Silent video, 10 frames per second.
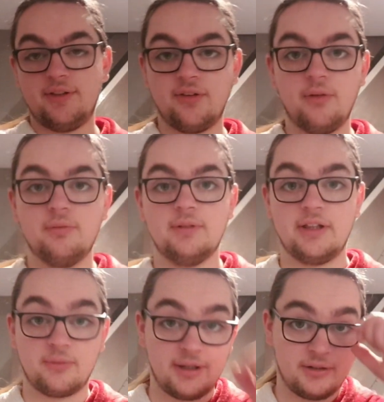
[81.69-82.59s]
So
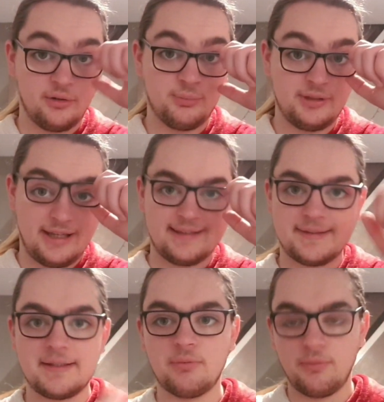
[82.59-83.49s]
let's crack it open and
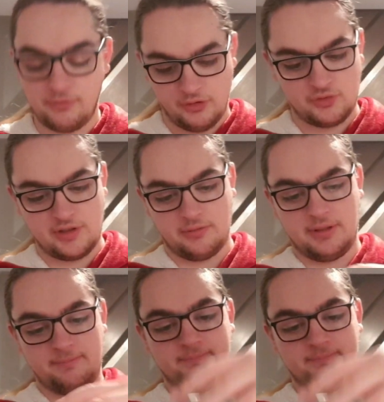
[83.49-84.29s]
see what we've got, shall we?